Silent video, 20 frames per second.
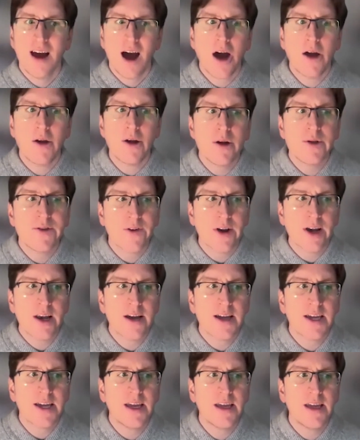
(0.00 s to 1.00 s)
I was very
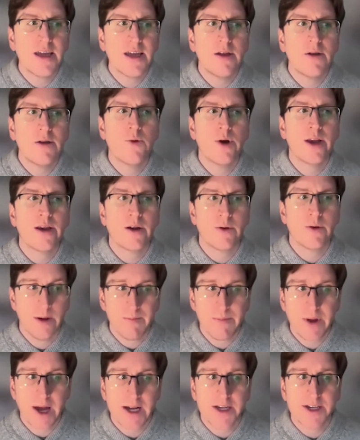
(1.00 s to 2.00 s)
lucky when I
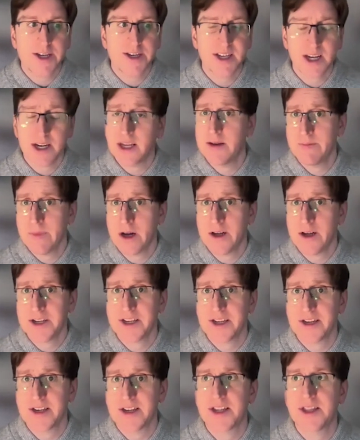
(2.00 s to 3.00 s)
went back to study a
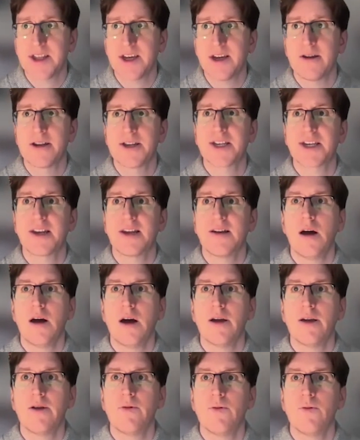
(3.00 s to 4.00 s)
master's that
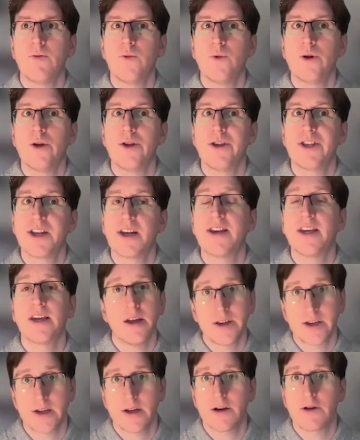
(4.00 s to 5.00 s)
I was studying
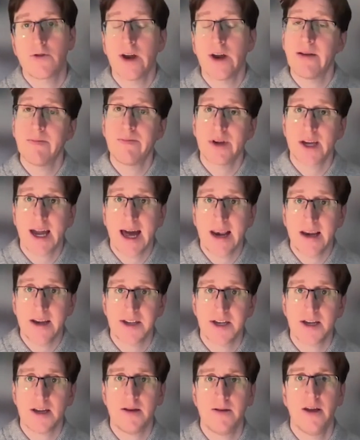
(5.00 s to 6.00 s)
under Graham
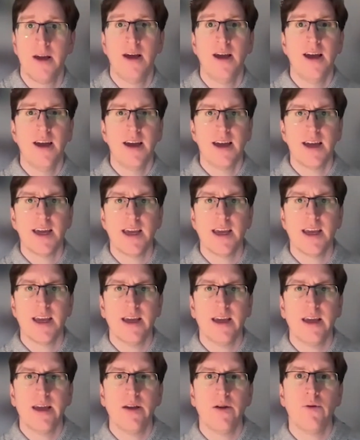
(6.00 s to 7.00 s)
McAllister.
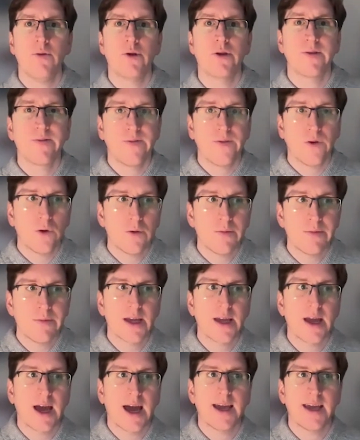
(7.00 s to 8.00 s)
He was
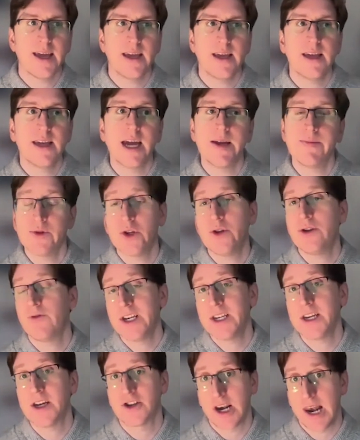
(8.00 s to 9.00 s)
forming a games user
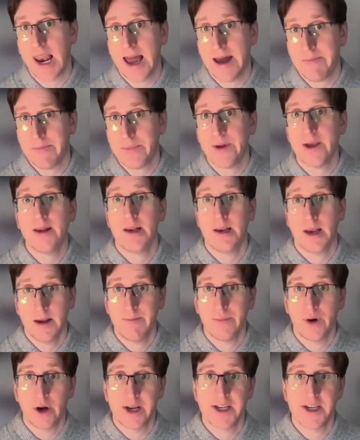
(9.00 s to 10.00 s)
research lab in
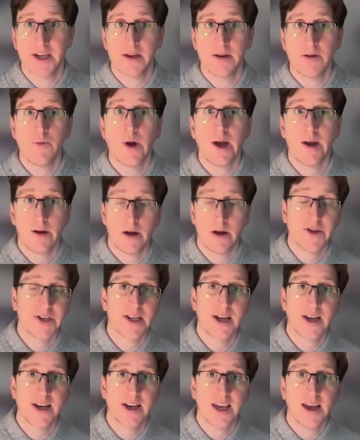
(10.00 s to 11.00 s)
Brighton where I was
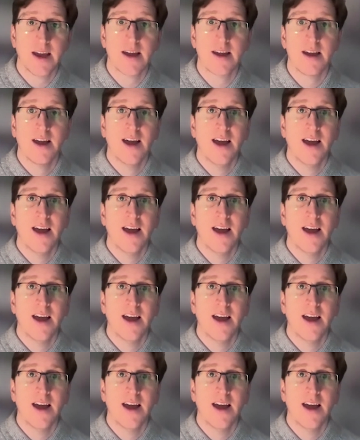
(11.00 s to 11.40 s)
studying.